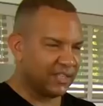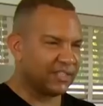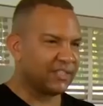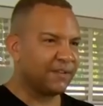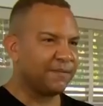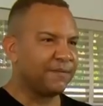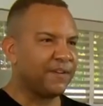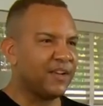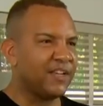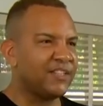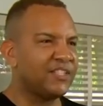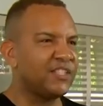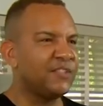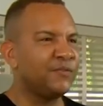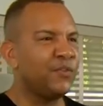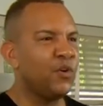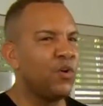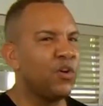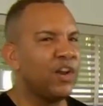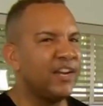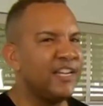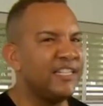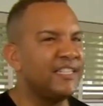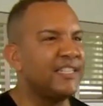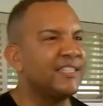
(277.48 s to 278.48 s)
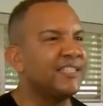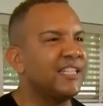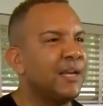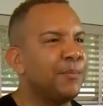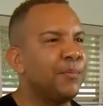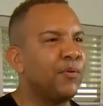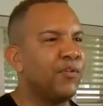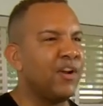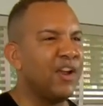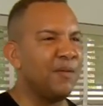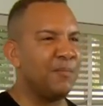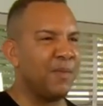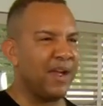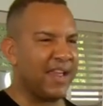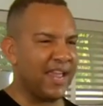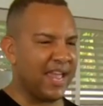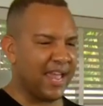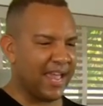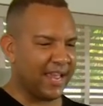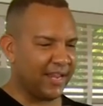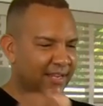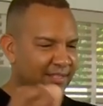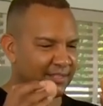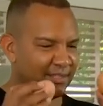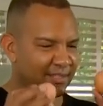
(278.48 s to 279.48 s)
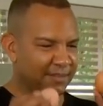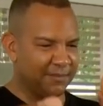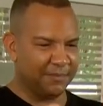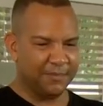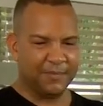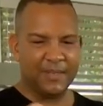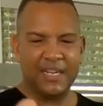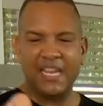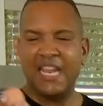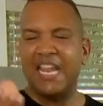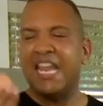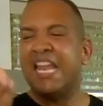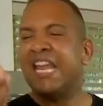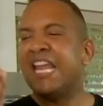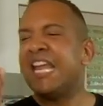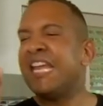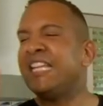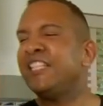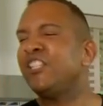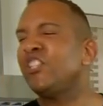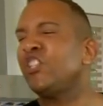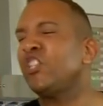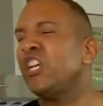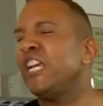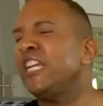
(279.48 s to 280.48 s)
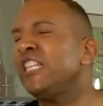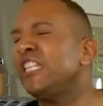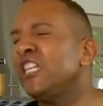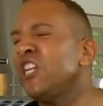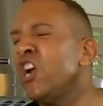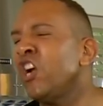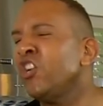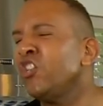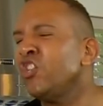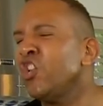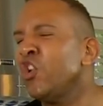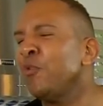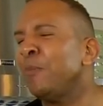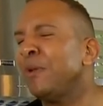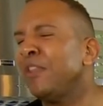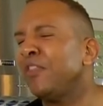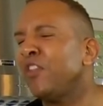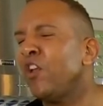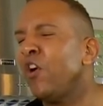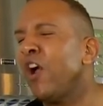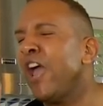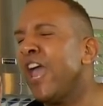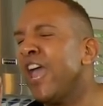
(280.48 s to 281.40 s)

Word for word: So first of all, I need to separate my eggs. He's cheating on you with your